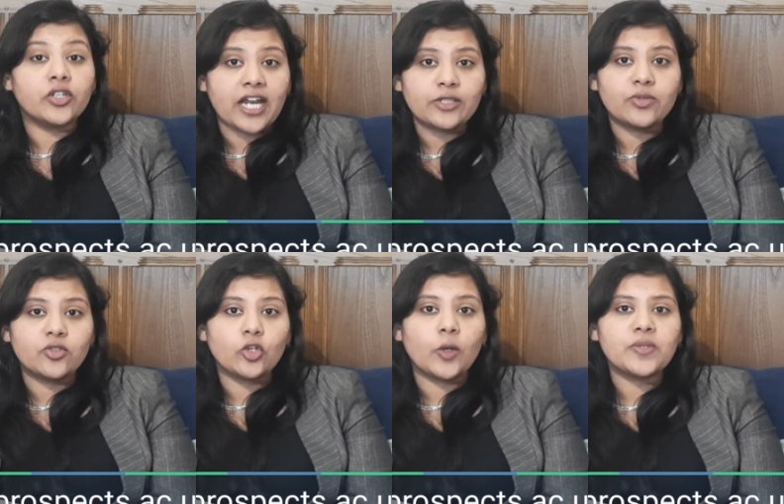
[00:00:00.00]
or
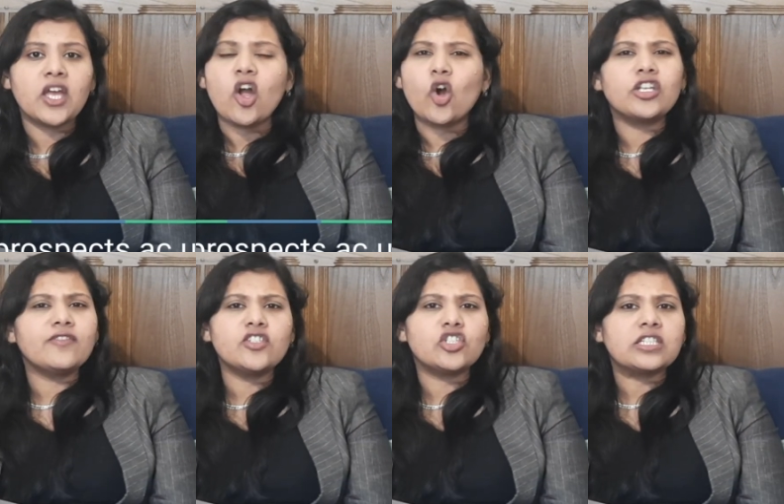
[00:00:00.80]
graduate jobs, or
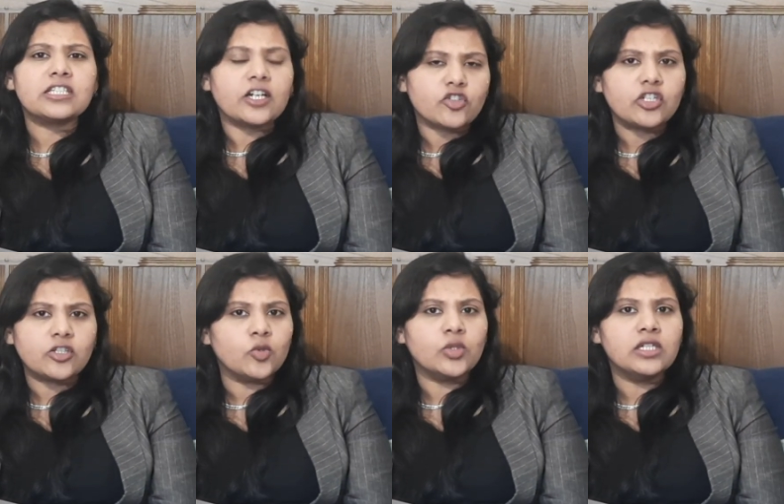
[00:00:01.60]
even just search
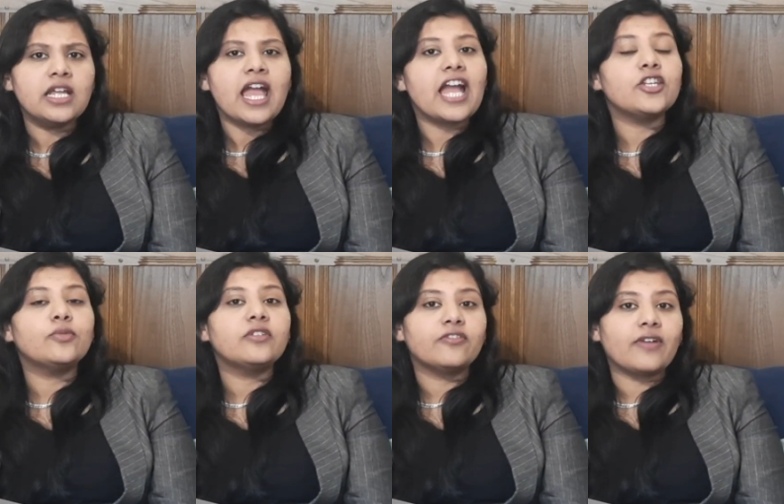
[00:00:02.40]
in Google and
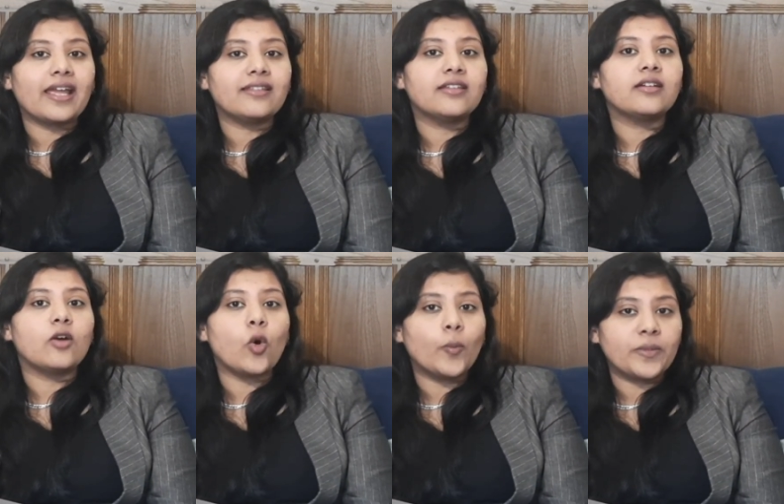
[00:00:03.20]
you would find
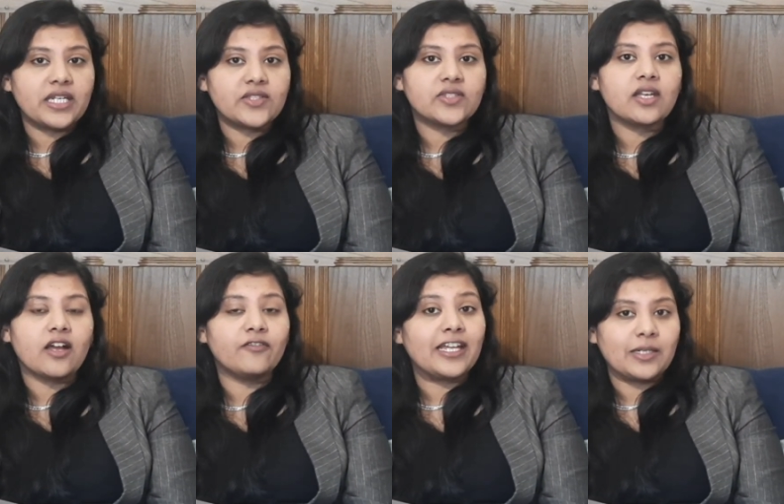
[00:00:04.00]
the openings
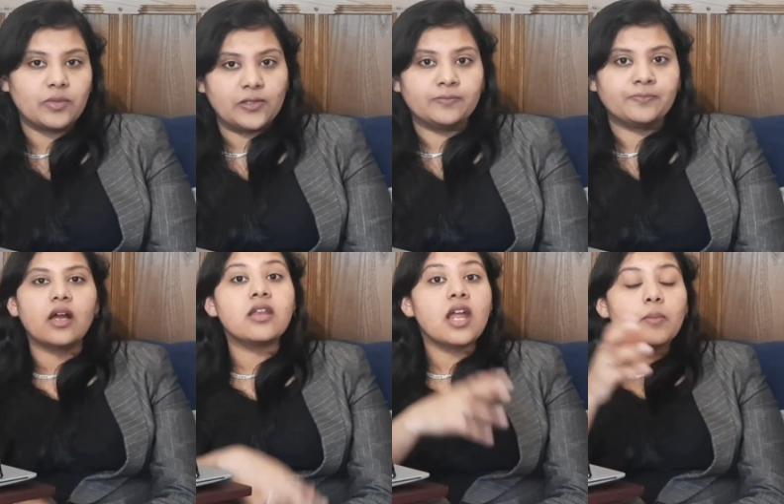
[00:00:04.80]
available.
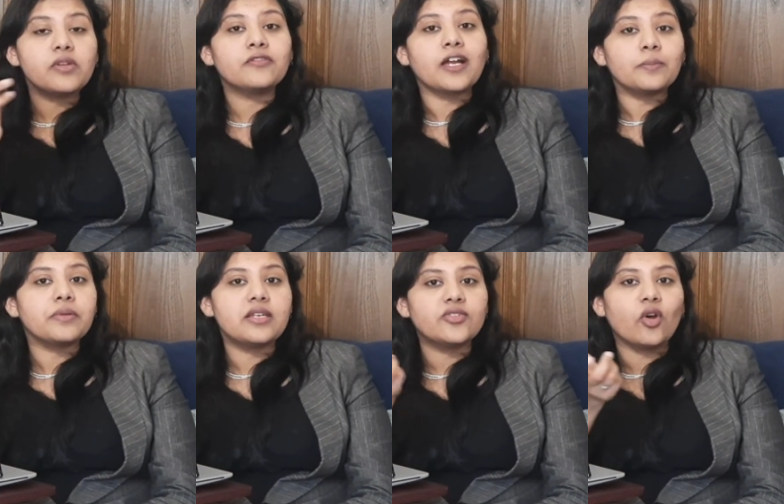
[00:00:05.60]
A number of
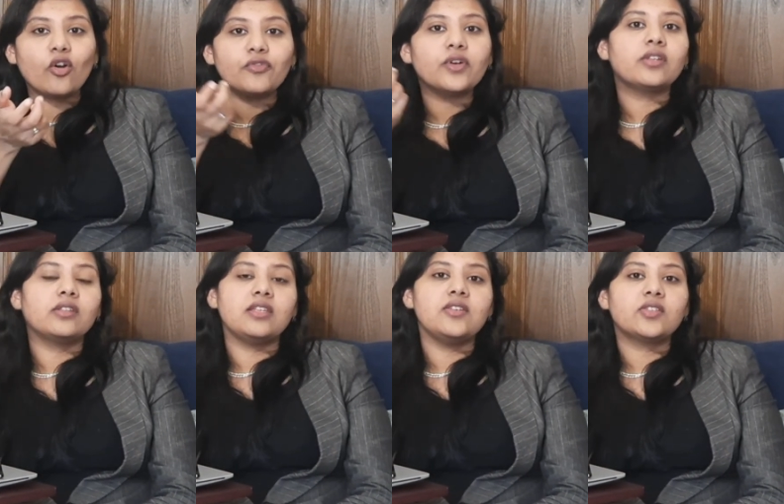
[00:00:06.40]
companies
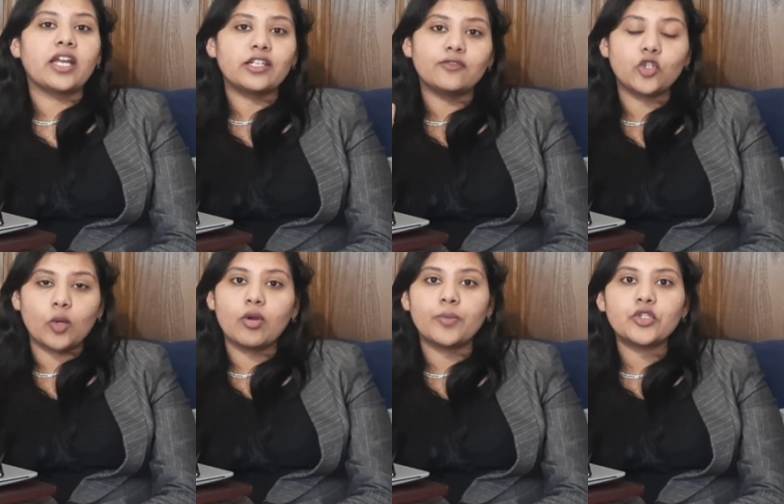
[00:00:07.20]
offer these kind of
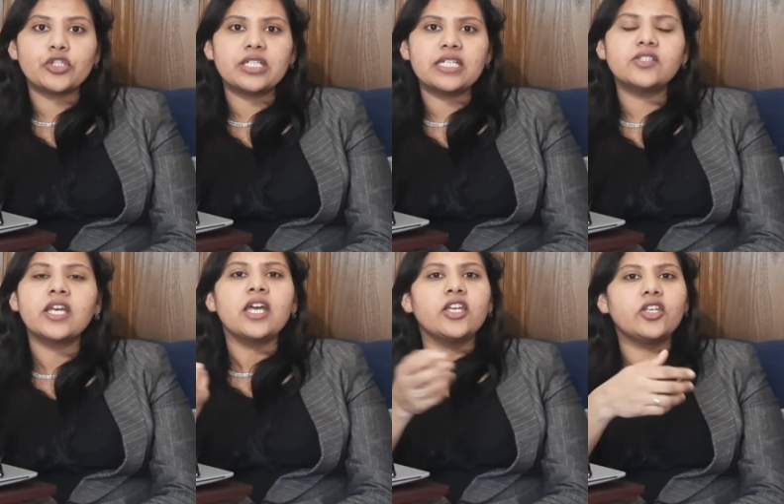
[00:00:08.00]
job opportunities.
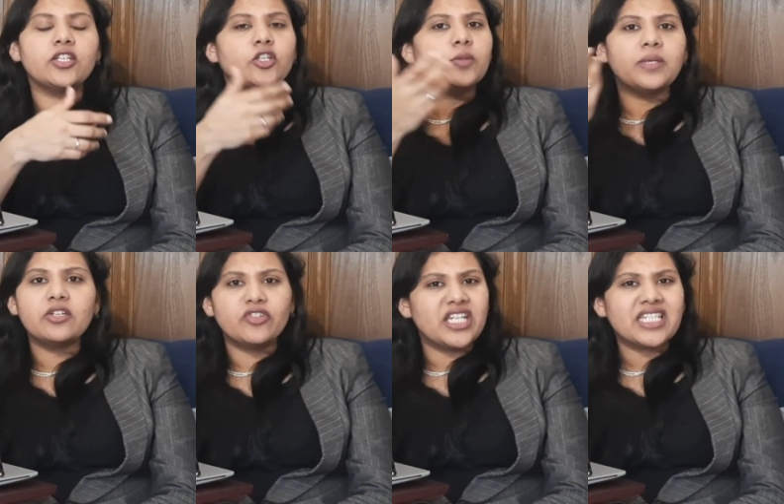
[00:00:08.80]
It could
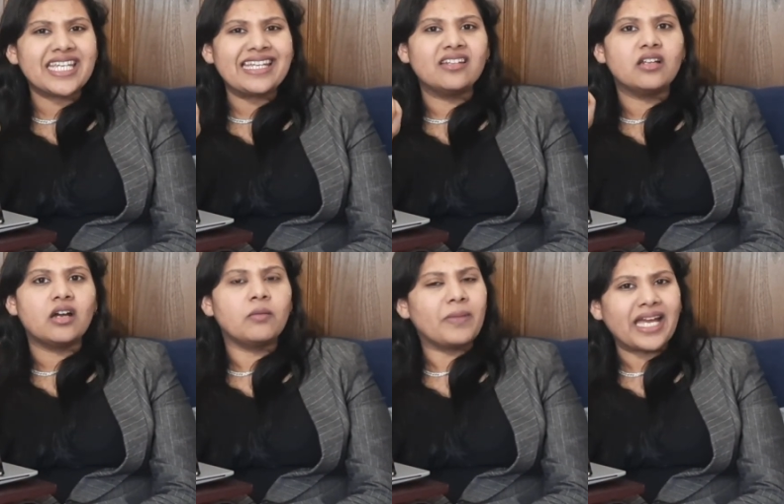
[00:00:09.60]
be
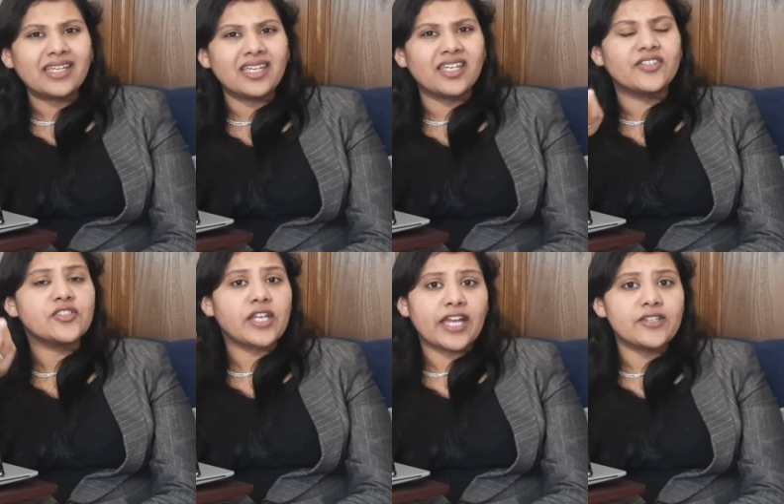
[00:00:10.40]
retail, banking,
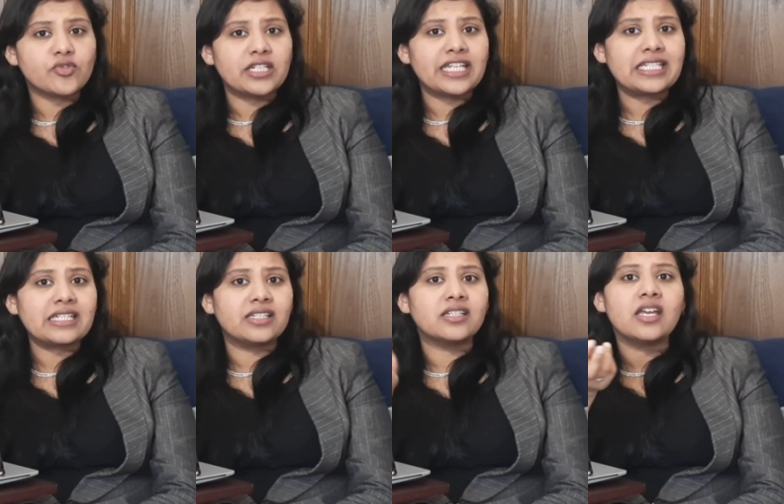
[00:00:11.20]
science
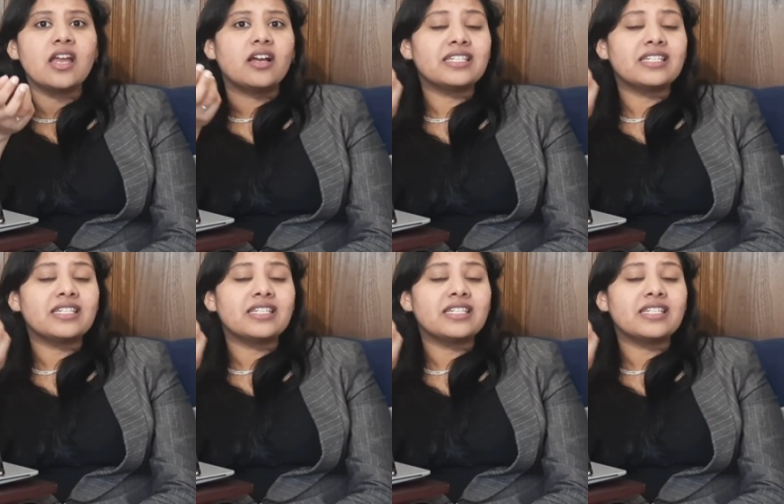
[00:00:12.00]
related,